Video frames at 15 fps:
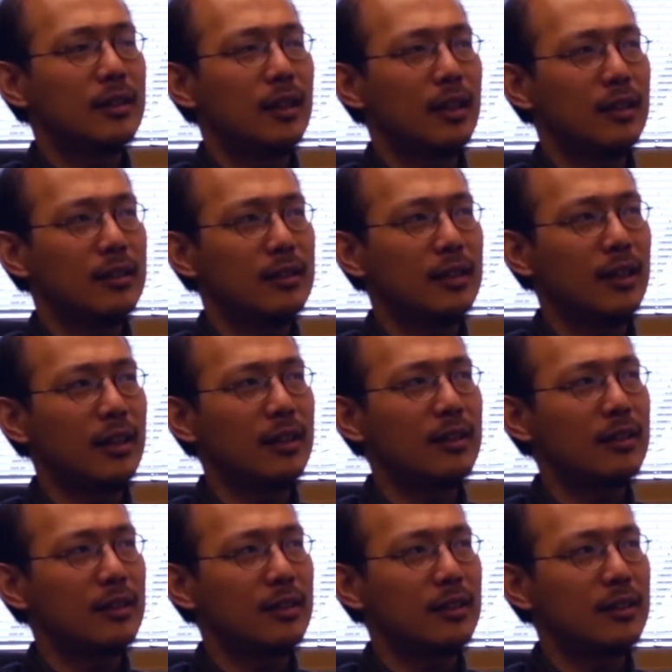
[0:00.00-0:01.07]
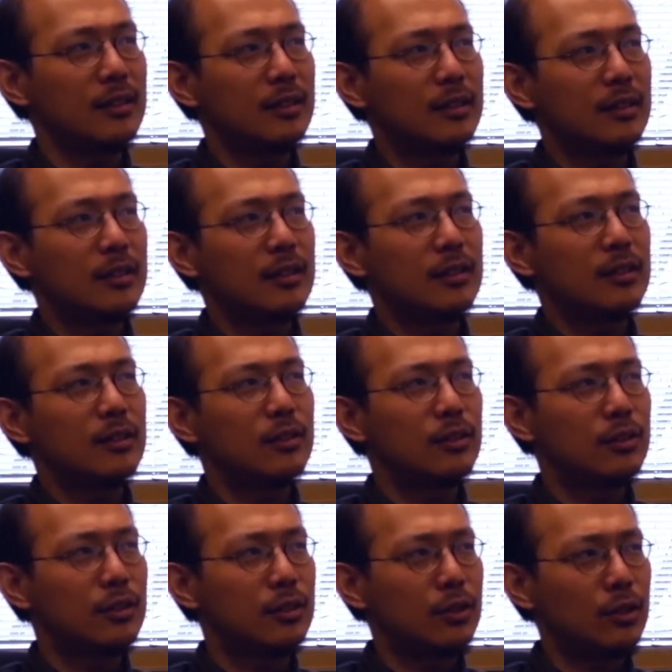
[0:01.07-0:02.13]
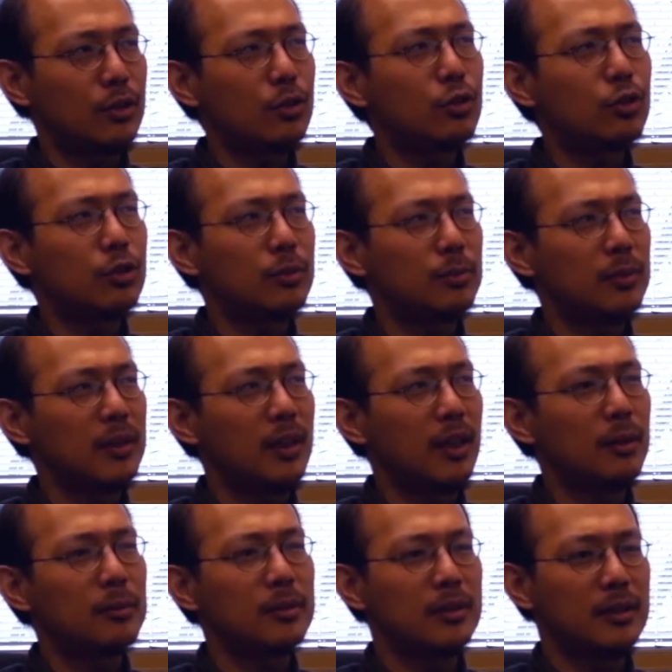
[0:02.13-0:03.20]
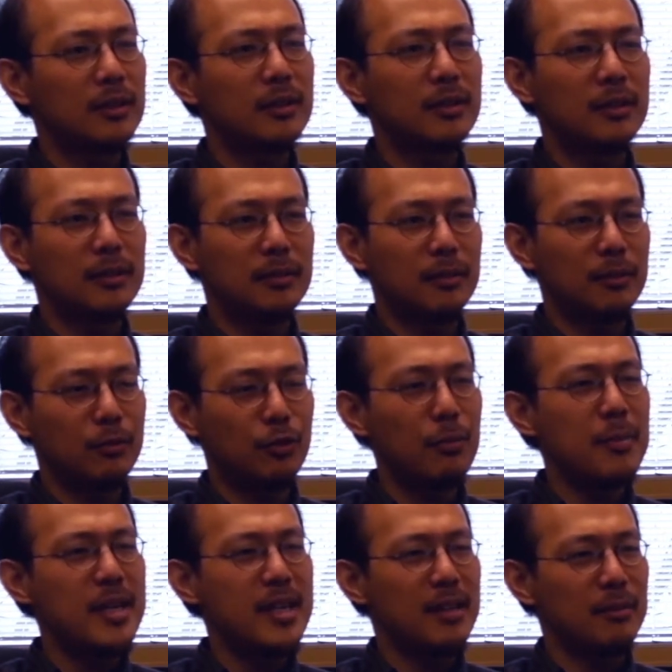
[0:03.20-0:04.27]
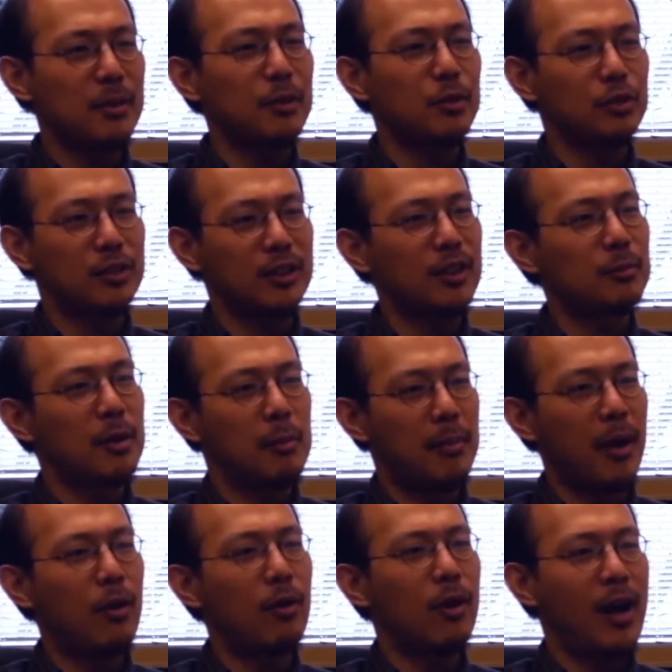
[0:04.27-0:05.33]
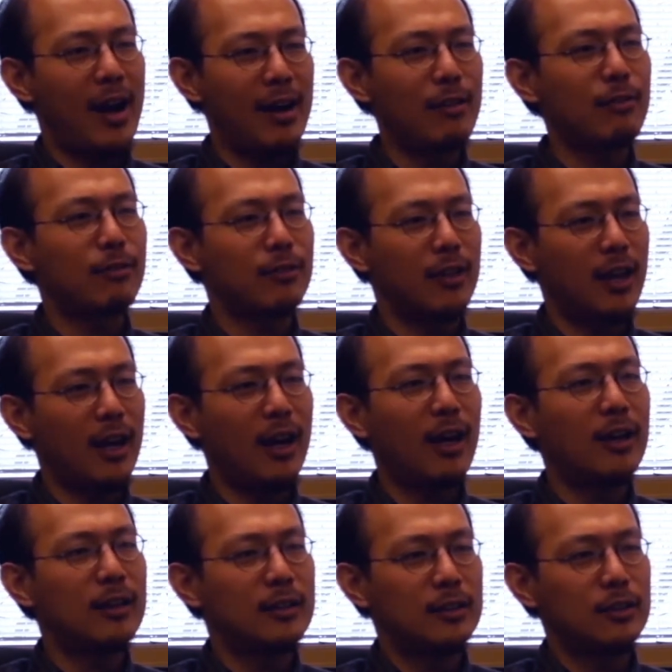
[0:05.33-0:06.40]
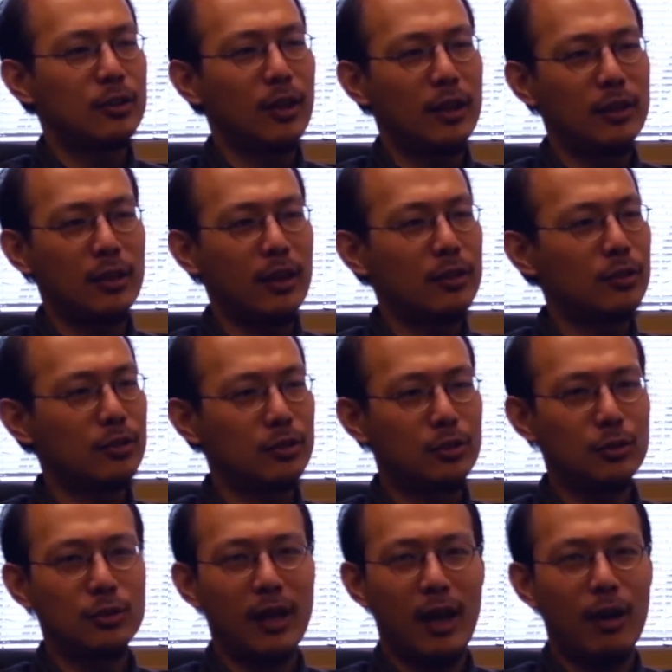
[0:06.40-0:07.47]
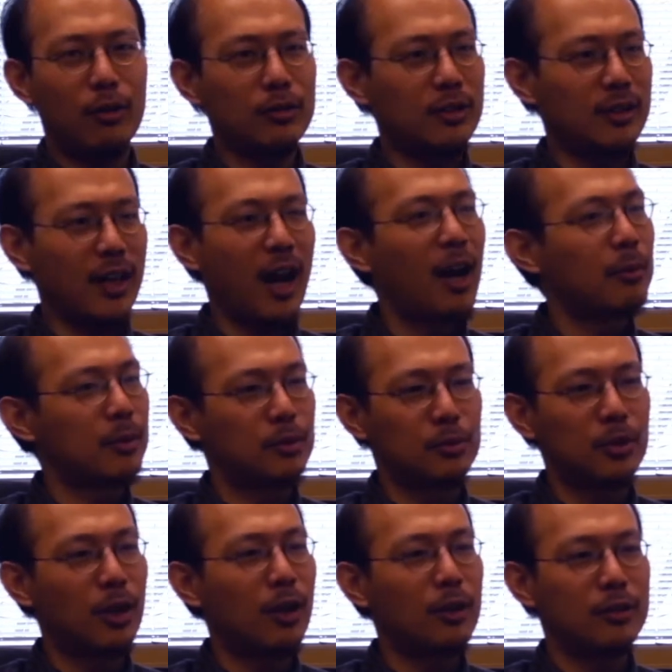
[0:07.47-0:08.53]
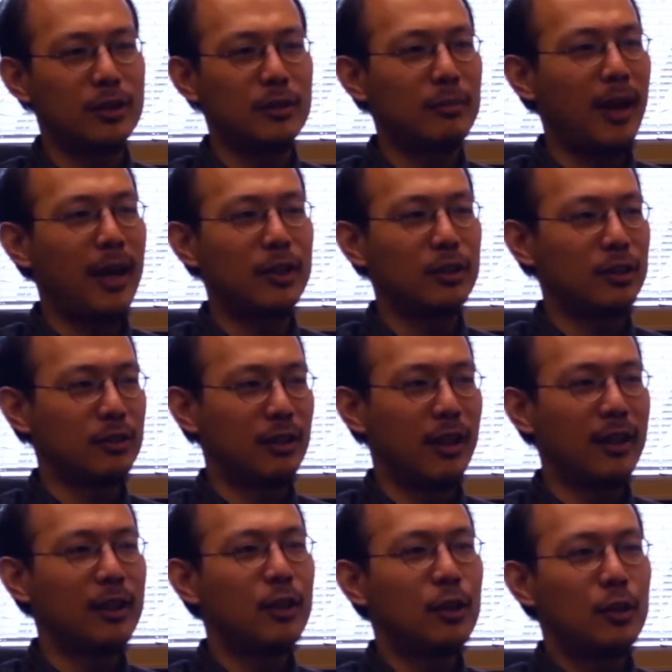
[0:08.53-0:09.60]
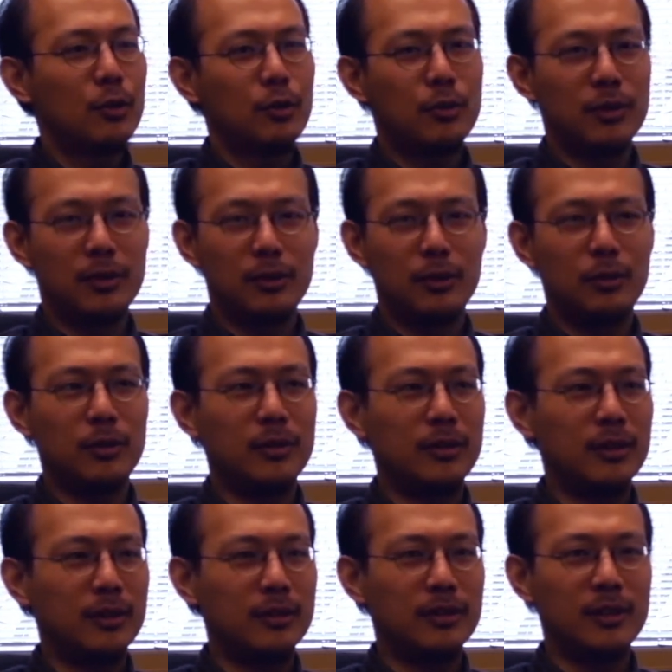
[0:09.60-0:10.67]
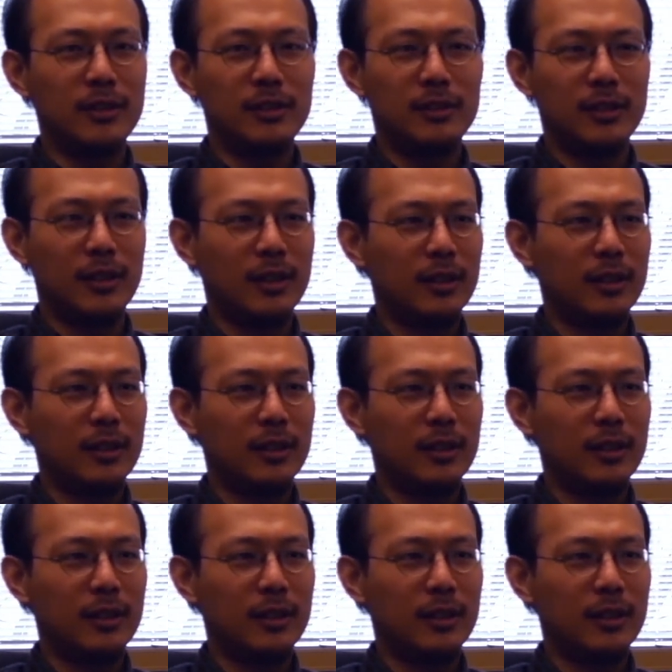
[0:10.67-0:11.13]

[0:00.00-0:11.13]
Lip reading: yeah, in the end, search becomes for me, I mean, just thinking about my own life, yeah, you know, I just do that all the time. It's really hard to imagine, right, when there are these